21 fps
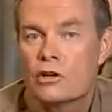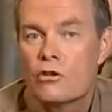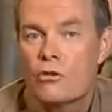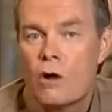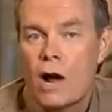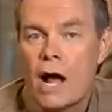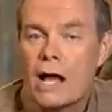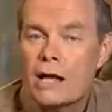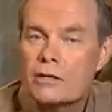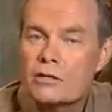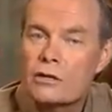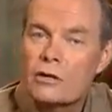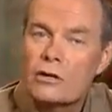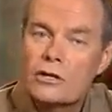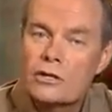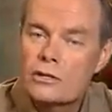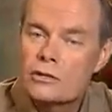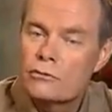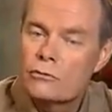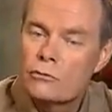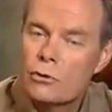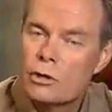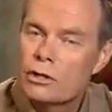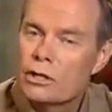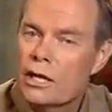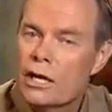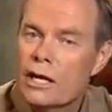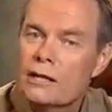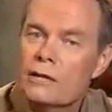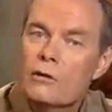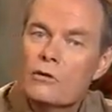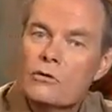Chrysler. It's one that
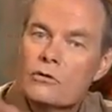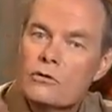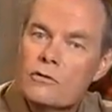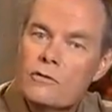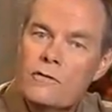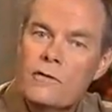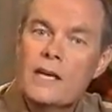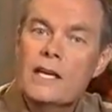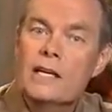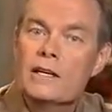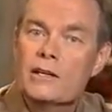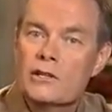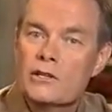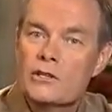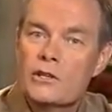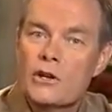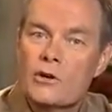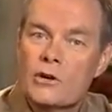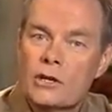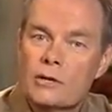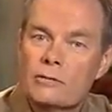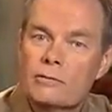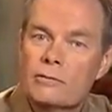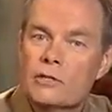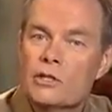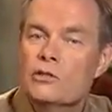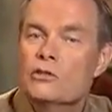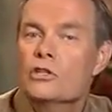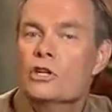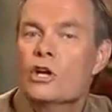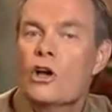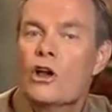had those fins on it.
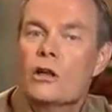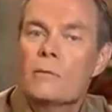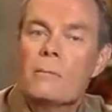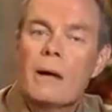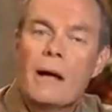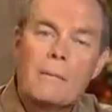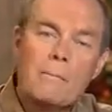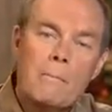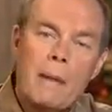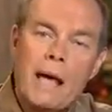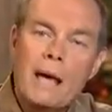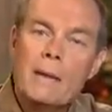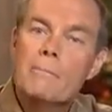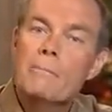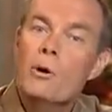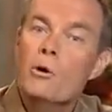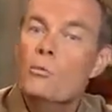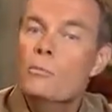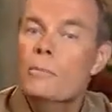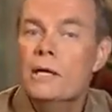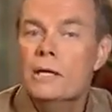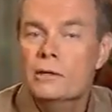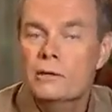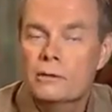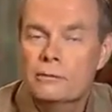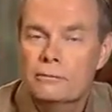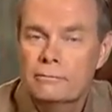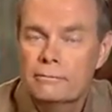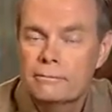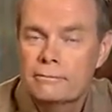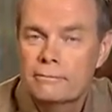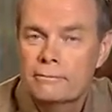Used to call it my Batmobile.
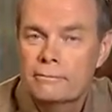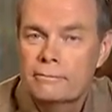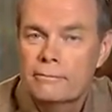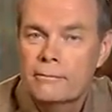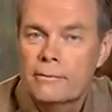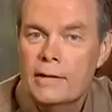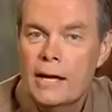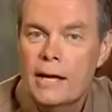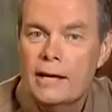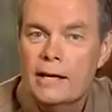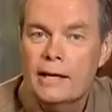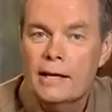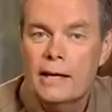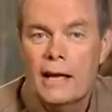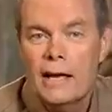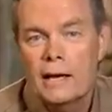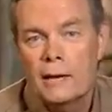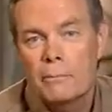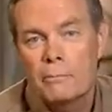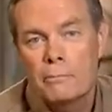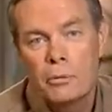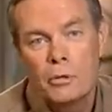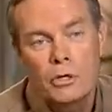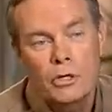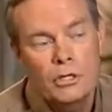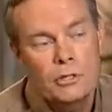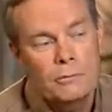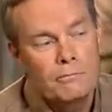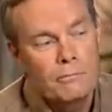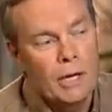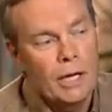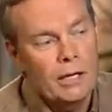And it had a
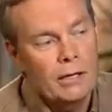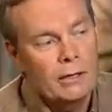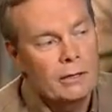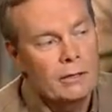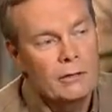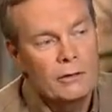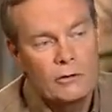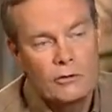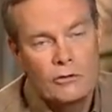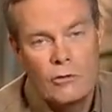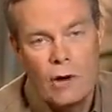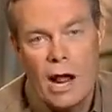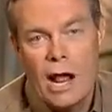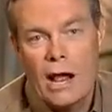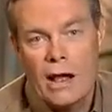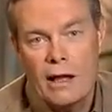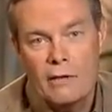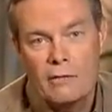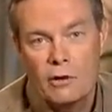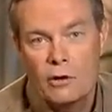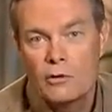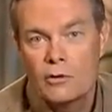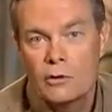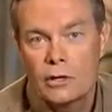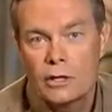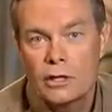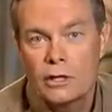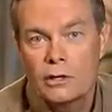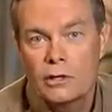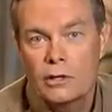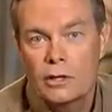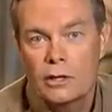push-button drive over
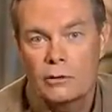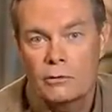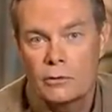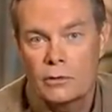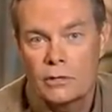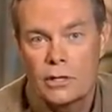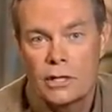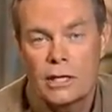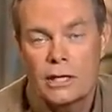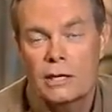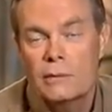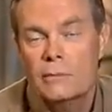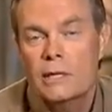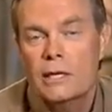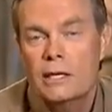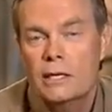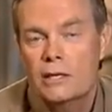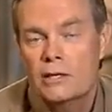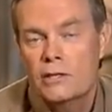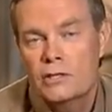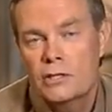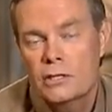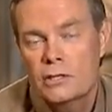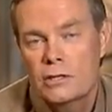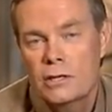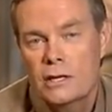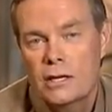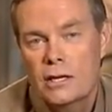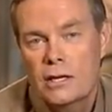here, and it was a Hemi engine.